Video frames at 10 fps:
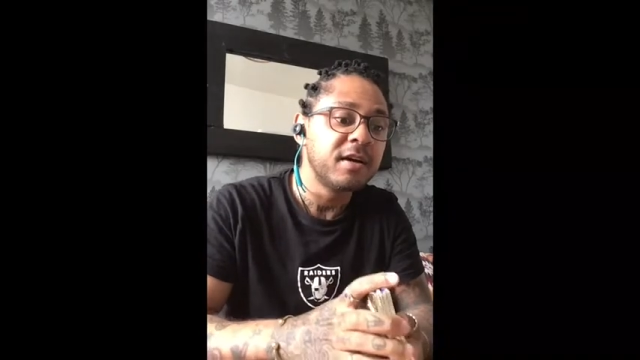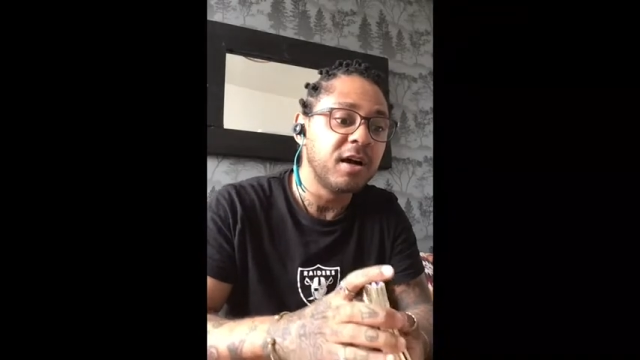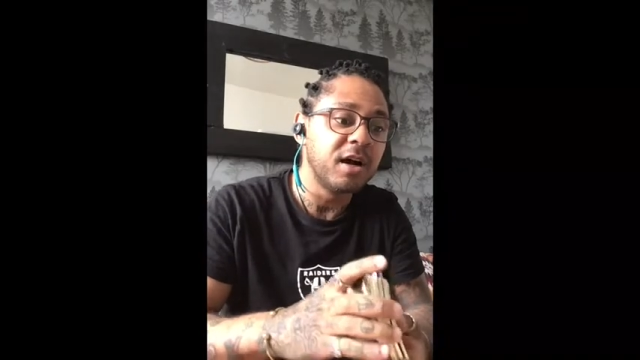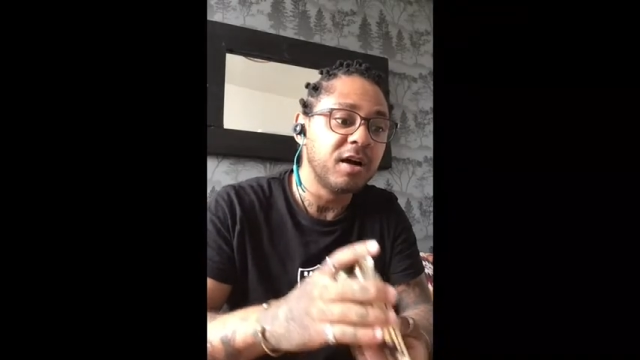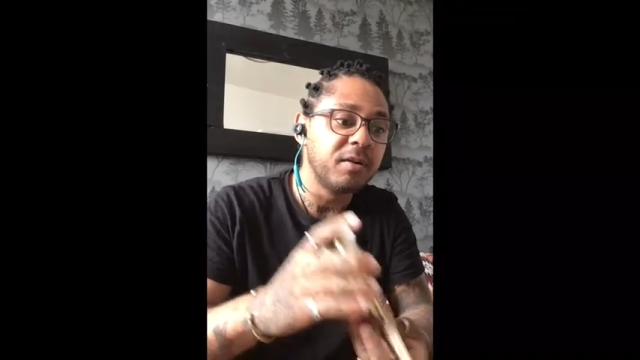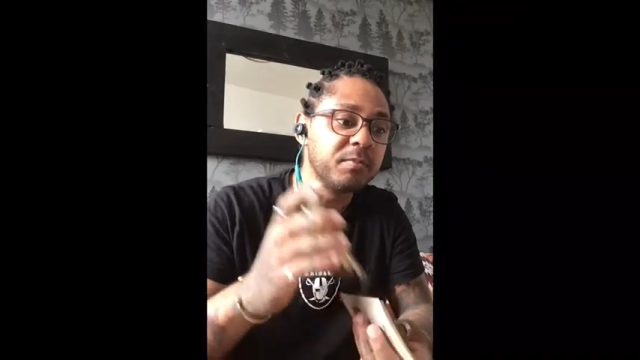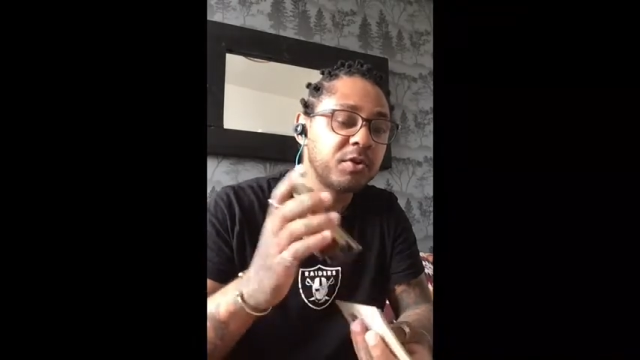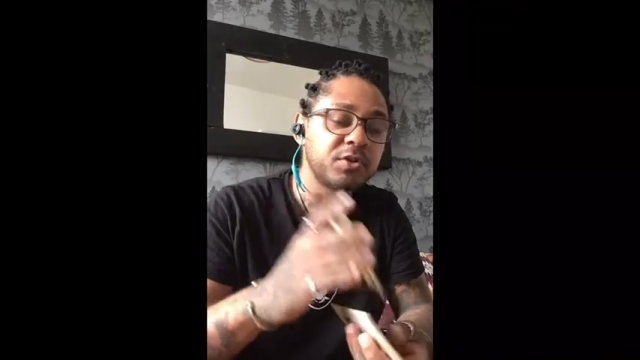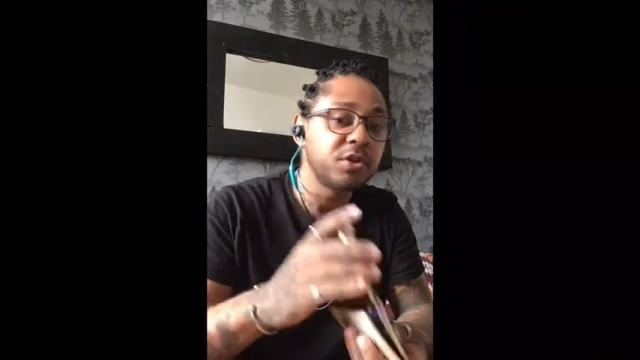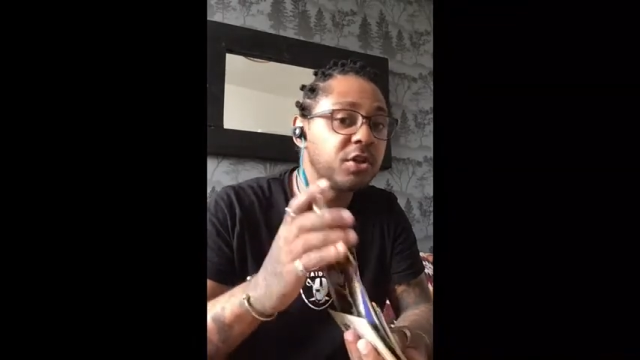
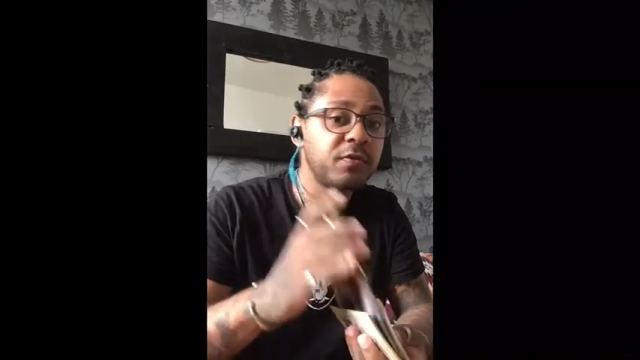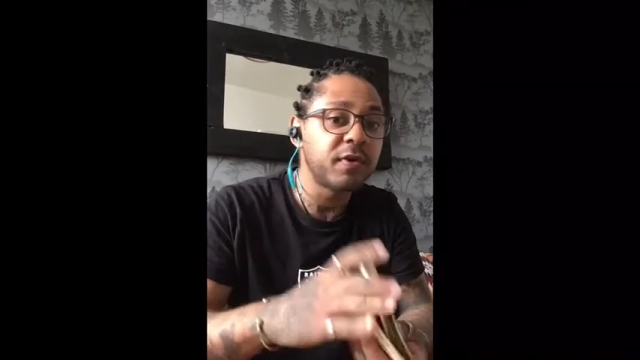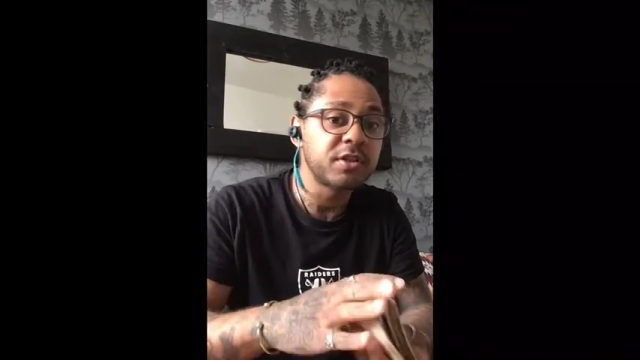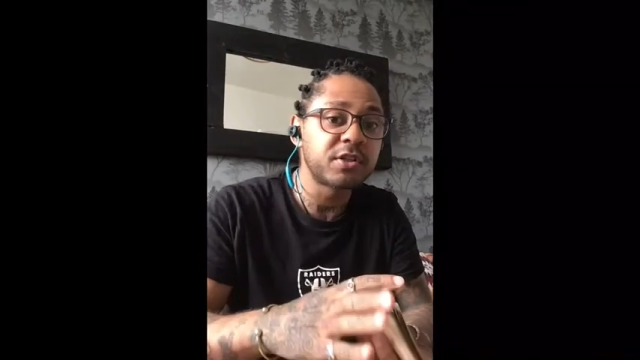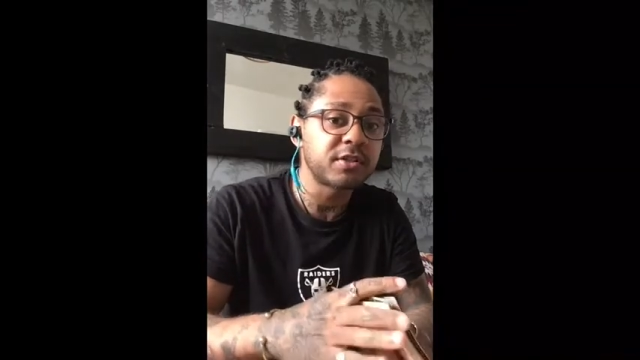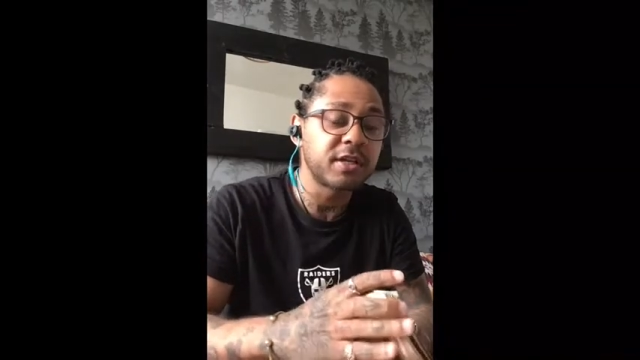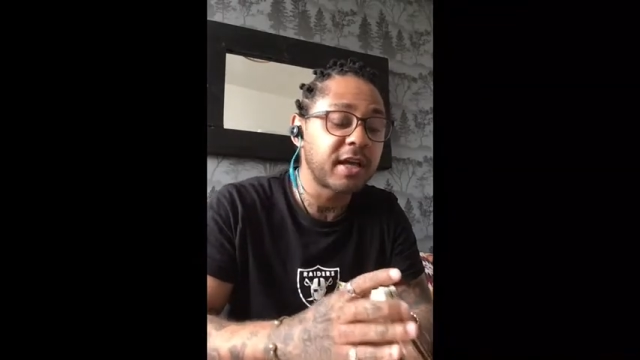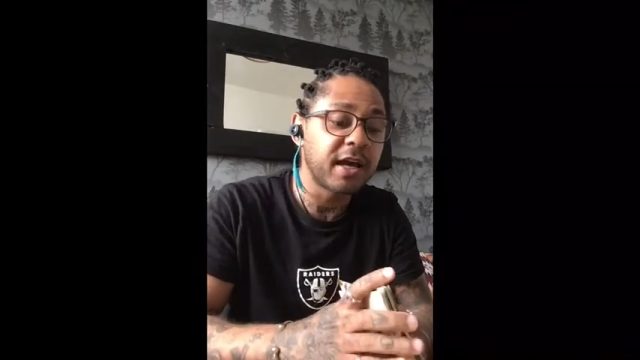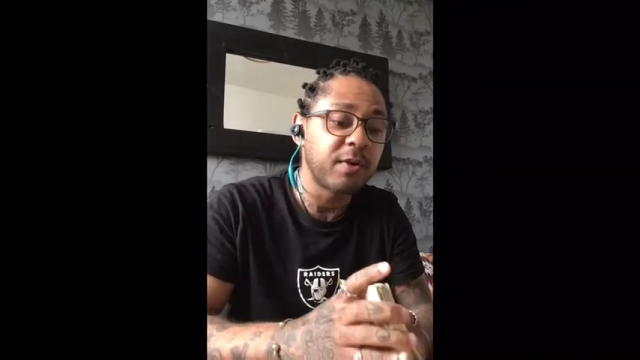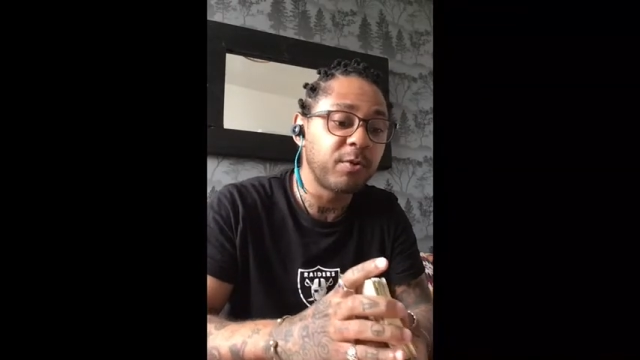because the universe doesn't
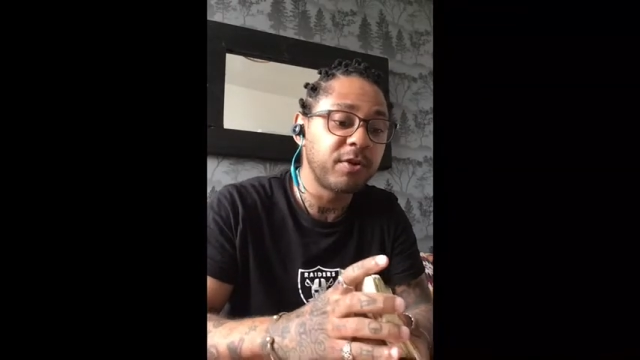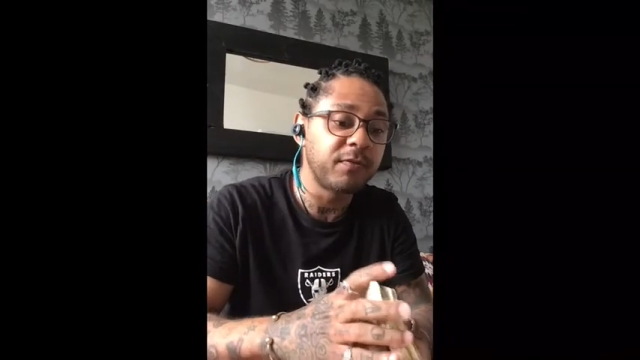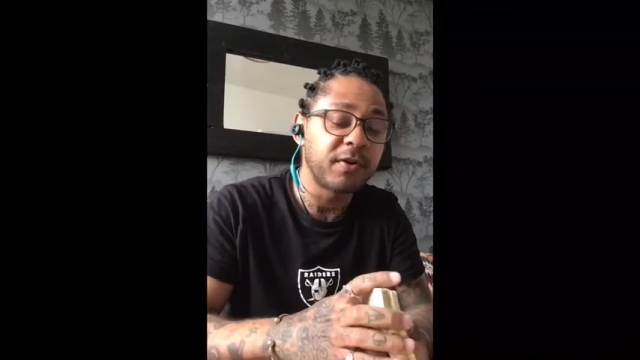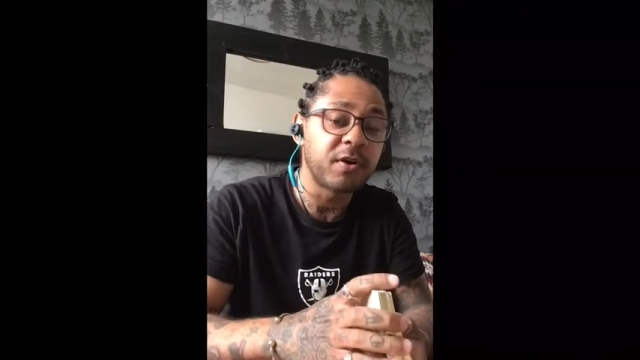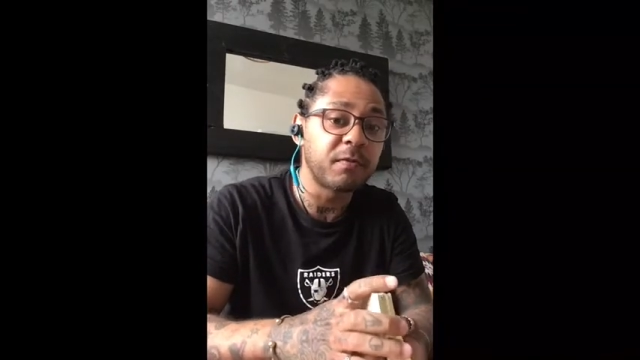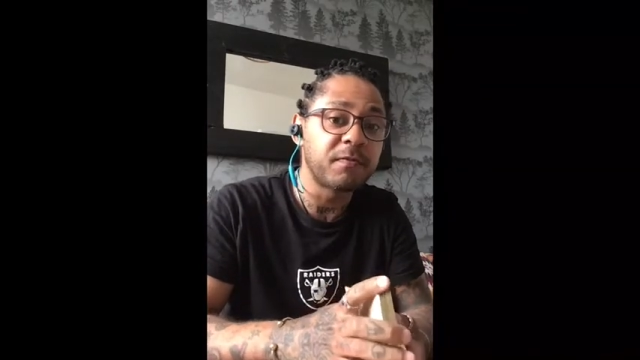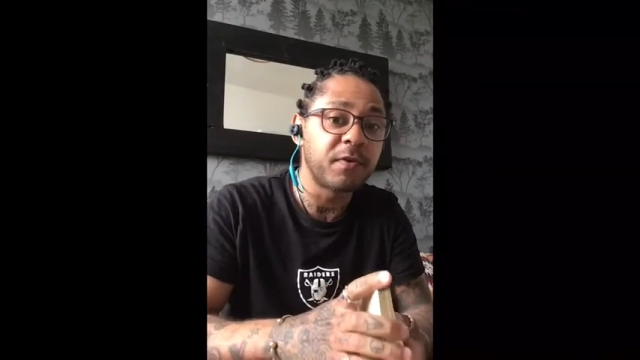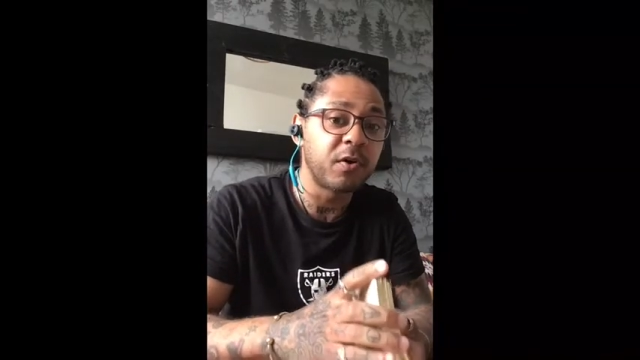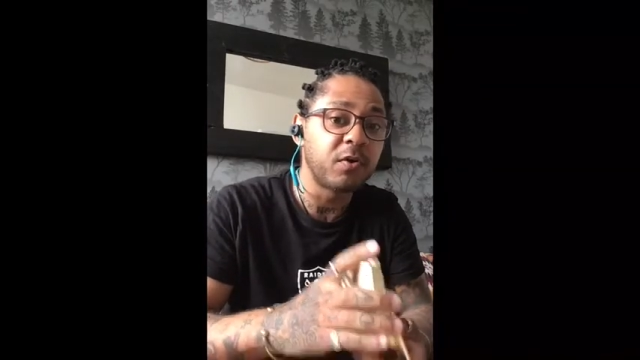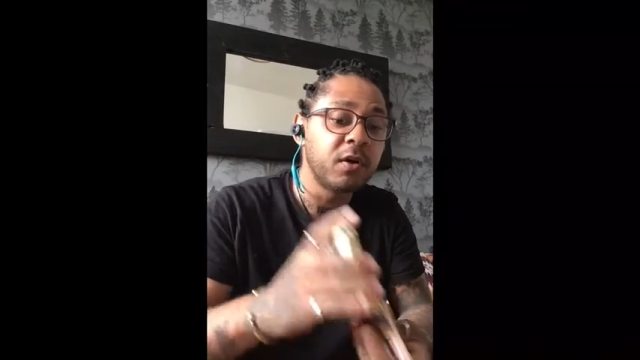care what you think or
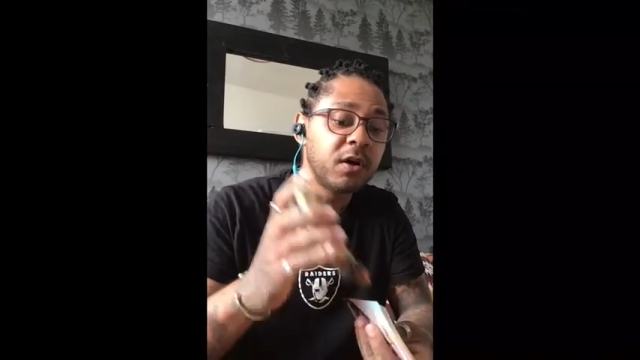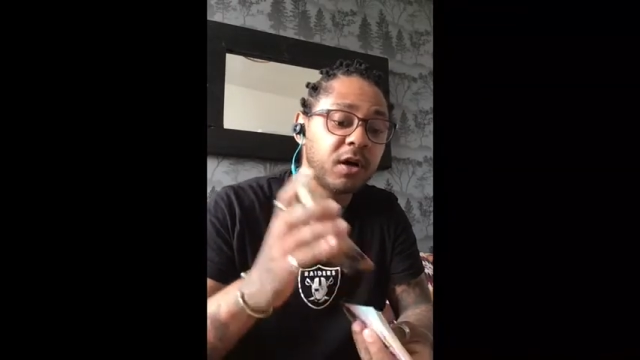feel.